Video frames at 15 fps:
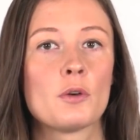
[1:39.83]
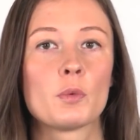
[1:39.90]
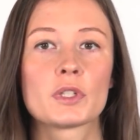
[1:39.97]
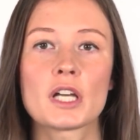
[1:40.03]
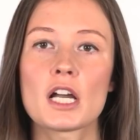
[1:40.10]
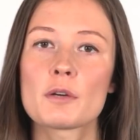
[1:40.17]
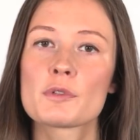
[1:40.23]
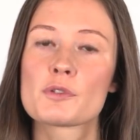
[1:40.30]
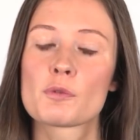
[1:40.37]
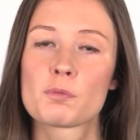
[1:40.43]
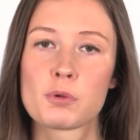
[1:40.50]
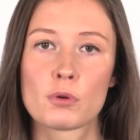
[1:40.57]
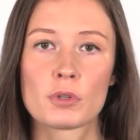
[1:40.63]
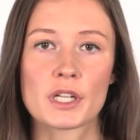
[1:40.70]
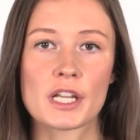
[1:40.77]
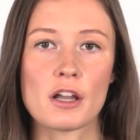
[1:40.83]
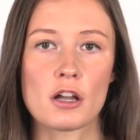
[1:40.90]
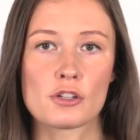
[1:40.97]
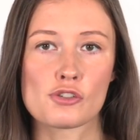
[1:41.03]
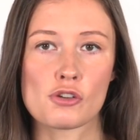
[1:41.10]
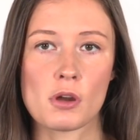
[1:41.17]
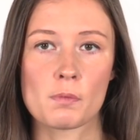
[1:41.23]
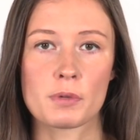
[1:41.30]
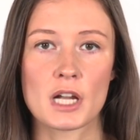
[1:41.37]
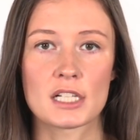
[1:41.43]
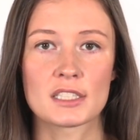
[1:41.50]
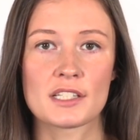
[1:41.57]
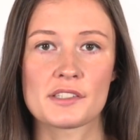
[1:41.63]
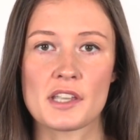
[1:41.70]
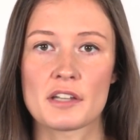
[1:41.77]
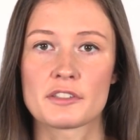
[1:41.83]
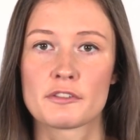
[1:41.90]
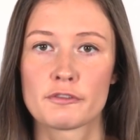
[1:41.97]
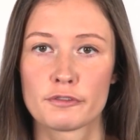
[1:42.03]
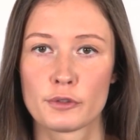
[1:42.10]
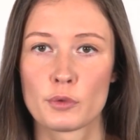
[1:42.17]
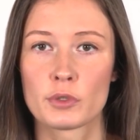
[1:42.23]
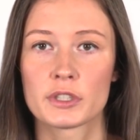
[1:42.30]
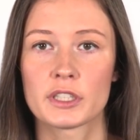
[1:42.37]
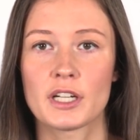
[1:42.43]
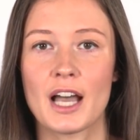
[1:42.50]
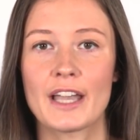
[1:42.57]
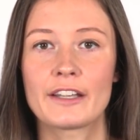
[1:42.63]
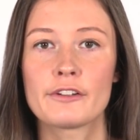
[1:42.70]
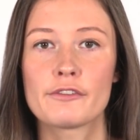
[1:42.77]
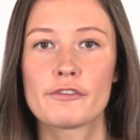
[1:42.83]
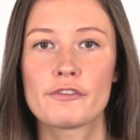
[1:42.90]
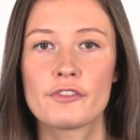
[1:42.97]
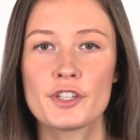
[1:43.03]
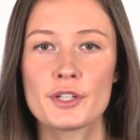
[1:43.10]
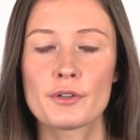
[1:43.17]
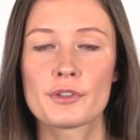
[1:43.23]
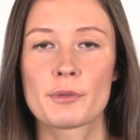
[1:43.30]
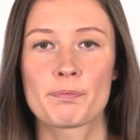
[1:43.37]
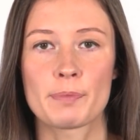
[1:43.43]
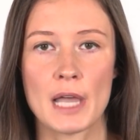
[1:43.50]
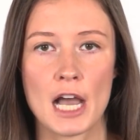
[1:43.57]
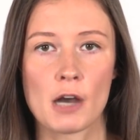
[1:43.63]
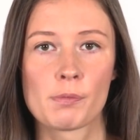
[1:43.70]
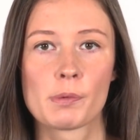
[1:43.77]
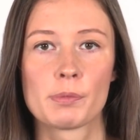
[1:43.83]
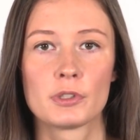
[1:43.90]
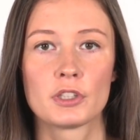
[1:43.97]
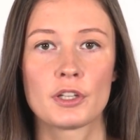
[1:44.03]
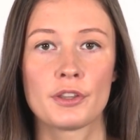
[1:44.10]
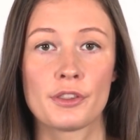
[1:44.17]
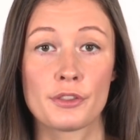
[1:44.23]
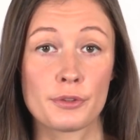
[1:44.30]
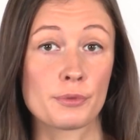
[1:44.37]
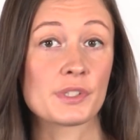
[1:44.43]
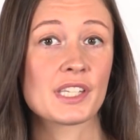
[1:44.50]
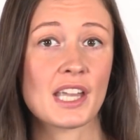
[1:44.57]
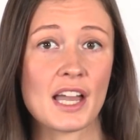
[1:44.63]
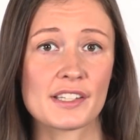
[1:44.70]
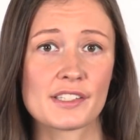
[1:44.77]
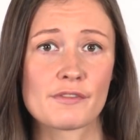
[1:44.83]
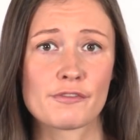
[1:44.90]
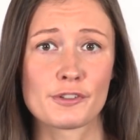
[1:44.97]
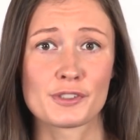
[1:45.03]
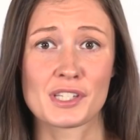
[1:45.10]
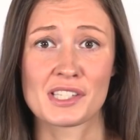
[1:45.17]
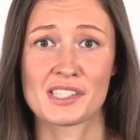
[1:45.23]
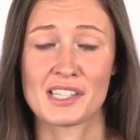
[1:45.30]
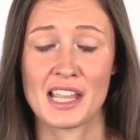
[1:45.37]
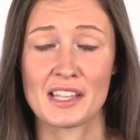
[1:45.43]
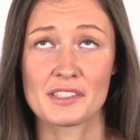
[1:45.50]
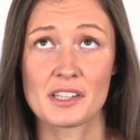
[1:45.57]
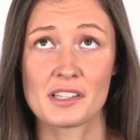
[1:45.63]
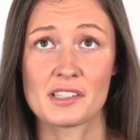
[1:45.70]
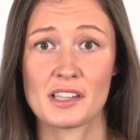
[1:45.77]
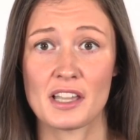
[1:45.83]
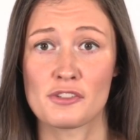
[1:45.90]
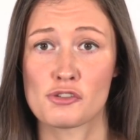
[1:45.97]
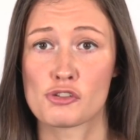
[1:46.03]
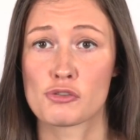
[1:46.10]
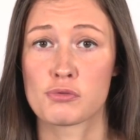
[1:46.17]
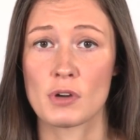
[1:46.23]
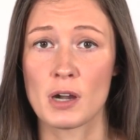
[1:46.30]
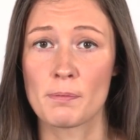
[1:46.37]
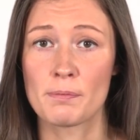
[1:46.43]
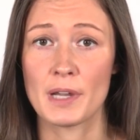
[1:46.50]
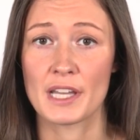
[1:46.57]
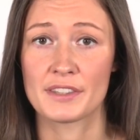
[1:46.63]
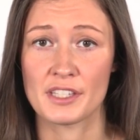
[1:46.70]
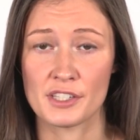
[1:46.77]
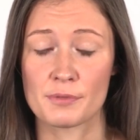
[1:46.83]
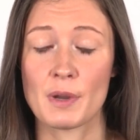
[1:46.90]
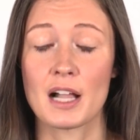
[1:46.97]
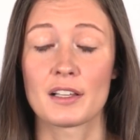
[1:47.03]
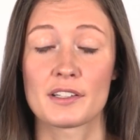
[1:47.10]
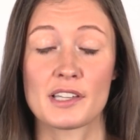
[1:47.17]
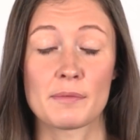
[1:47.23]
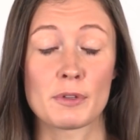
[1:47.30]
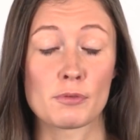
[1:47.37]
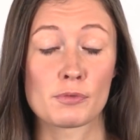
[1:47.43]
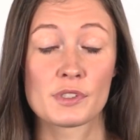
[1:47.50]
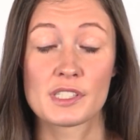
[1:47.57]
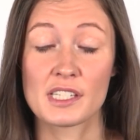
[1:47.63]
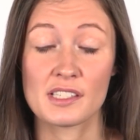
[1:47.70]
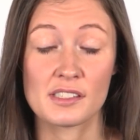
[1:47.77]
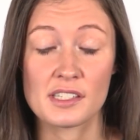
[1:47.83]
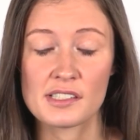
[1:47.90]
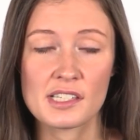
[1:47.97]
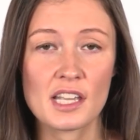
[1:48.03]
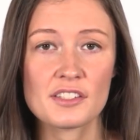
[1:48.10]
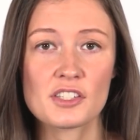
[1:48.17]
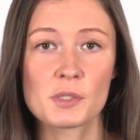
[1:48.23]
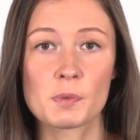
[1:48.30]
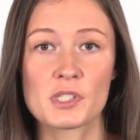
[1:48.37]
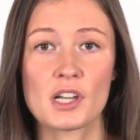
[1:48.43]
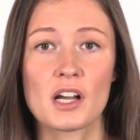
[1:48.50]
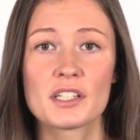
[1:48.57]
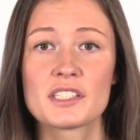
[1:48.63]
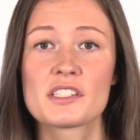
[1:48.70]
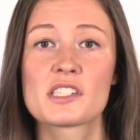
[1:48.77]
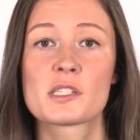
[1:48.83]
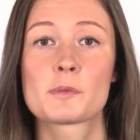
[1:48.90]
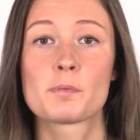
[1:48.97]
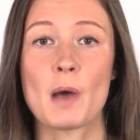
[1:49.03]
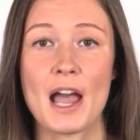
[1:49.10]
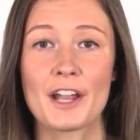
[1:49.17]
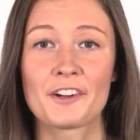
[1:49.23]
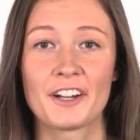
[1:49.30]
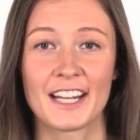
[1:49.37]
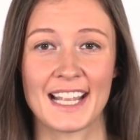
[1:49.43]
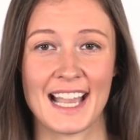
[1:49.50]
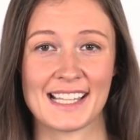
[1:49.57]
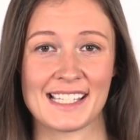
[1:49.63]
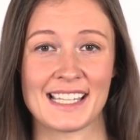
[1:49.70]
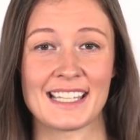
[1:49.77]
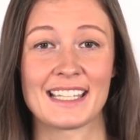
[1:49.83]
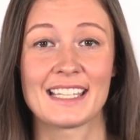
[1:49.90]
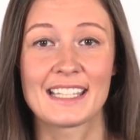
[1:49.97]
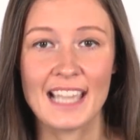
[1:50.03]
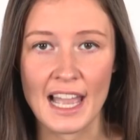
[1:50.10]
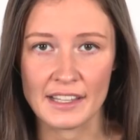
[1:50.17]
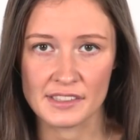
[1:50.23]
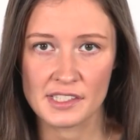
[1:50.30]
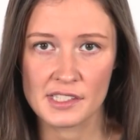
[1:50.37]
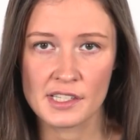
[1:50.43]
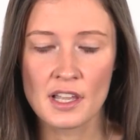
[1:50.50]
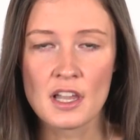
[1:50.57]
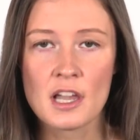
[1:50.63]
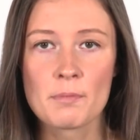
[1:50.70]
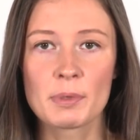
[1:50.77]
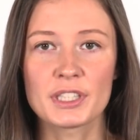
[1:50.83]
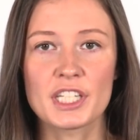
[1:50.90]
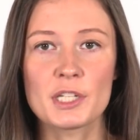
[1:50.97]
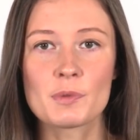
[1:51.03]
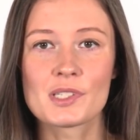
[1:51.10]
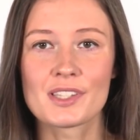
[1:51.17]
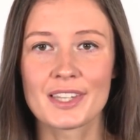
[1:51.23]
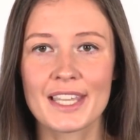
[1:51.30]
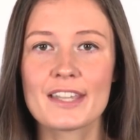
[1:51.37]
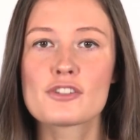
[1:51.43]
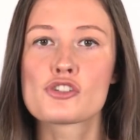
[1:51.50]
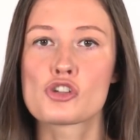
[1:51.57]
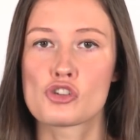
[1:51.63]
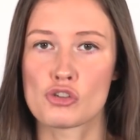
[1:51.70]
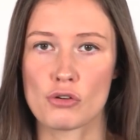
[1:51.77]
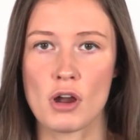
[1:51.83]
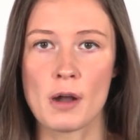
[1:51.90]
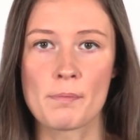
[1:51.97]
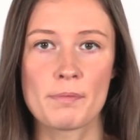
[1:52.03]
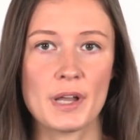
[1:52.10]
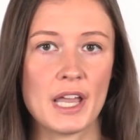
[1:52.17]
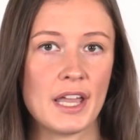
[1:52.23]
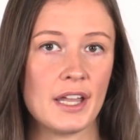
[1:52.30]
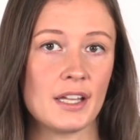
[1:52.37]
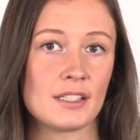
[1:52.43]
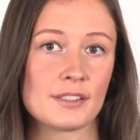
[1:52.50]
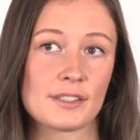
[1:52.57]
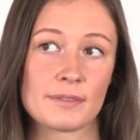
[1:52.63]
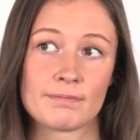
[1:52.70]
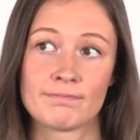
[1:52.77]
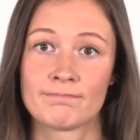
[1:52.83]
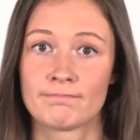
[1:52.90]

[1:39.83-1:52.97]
when I was reporting on Trump rallies down in Florida, I could feel the palpable enthusiasm for DeSantis and Trump at these rallies. I mean, De DeSantis was uninspiring as it gets, but he was linked to Trump, and